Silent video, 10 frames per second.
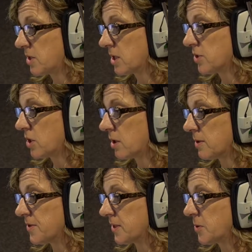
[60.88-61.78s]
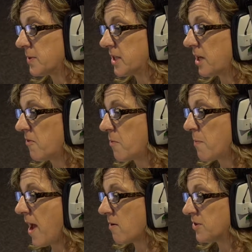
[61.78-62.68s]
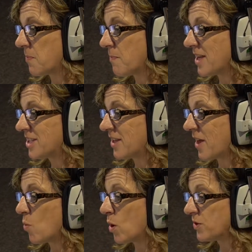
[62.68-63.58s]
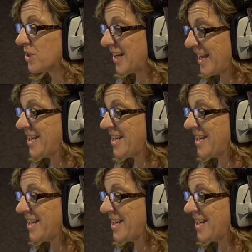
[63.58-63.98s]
that message across to people how important it is to